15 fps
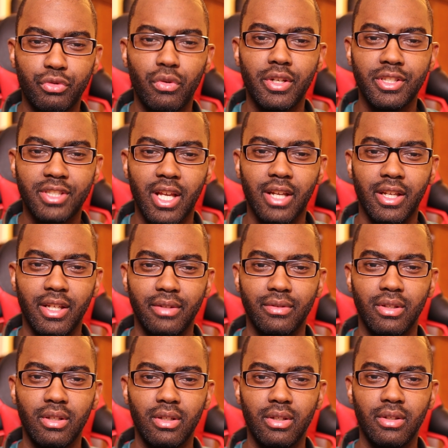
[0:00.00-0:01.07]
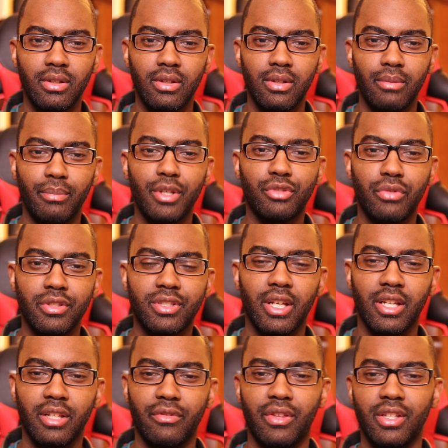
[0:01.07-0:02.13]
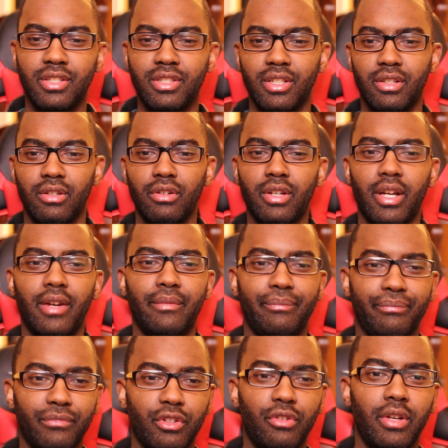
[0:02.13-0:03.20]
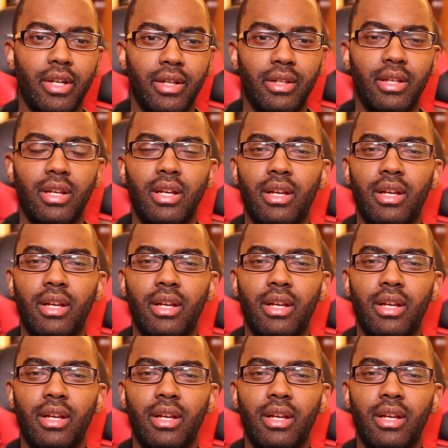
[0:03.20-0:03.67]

22nd of this year. Okay, great.